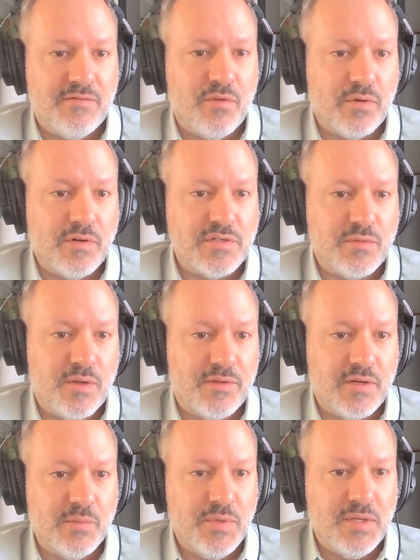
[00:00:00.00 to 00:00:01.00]
orders,
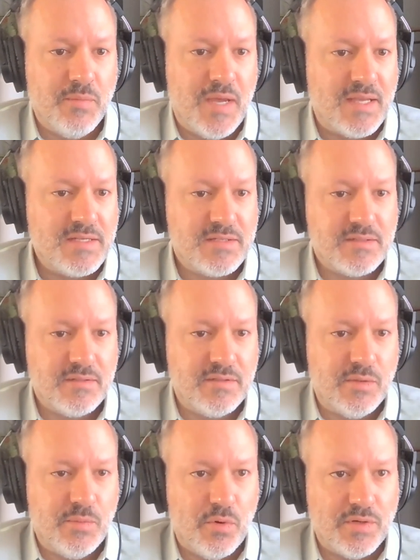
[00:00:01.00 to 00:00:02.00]
whether it be mass
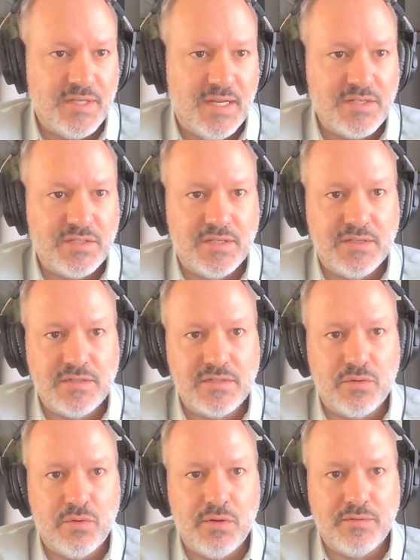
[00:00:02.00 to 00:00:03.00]

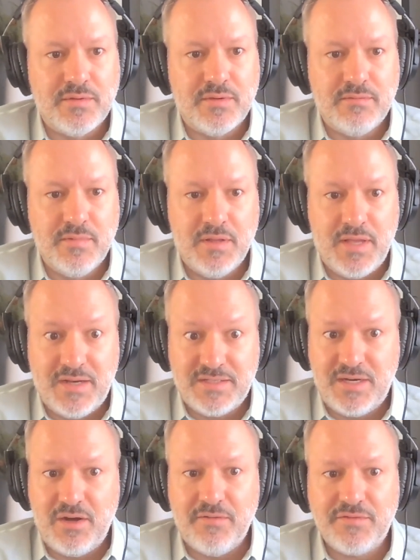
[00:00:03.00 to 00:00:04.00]
deportations or a lot of
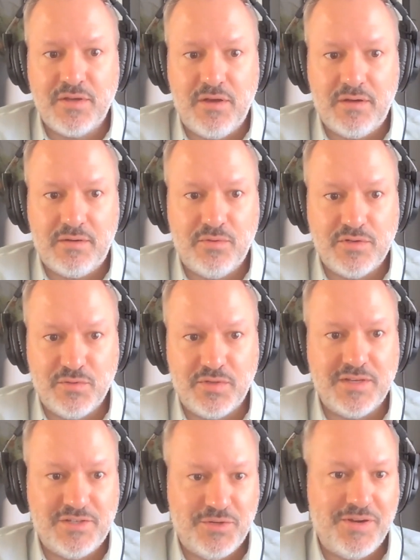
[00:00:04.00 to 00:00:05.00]
tariff talk, which we'll
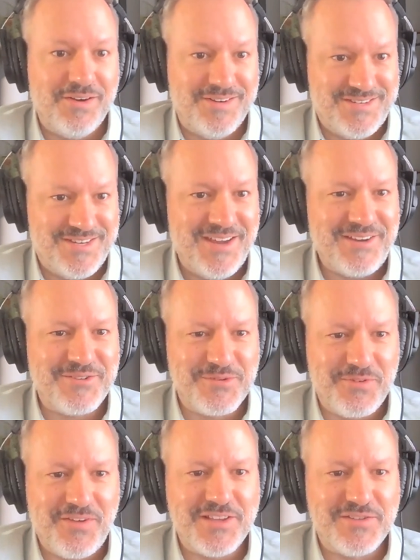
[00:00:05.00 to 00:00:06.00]
get to here in a sec, because
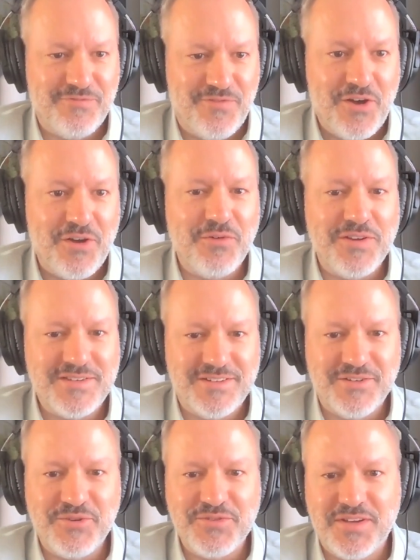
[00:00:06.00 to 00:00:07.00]
we've had some very
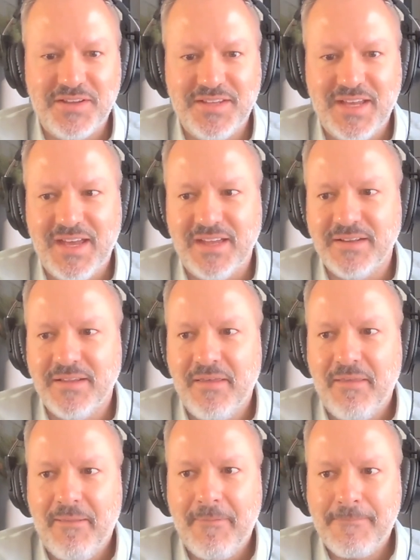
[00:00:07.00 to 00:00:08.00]
recent news on that.
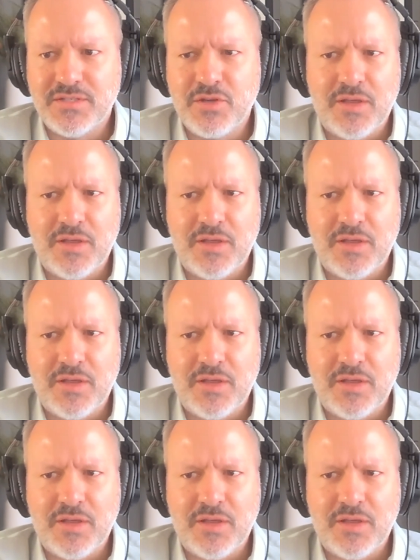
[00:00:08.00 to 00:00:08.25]
So I